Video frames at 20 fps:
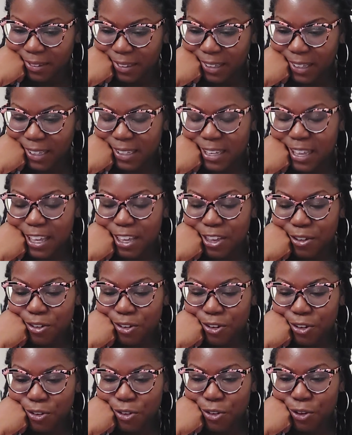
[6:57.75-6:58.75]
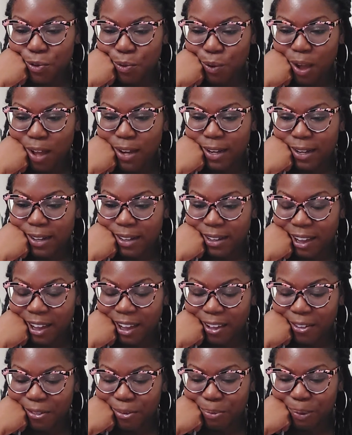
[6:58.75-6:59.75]
It's like you knew you wanted
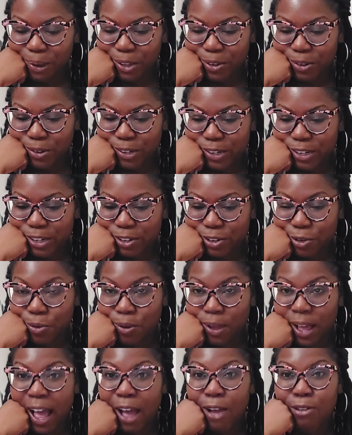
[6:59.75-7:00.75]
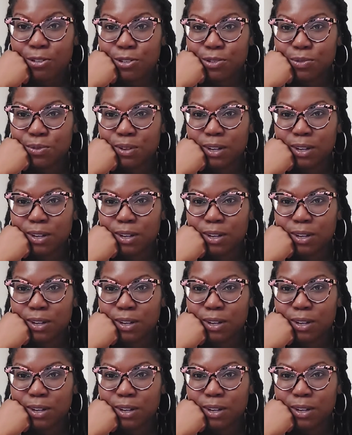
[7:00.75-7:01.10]
love, but you didn't know how to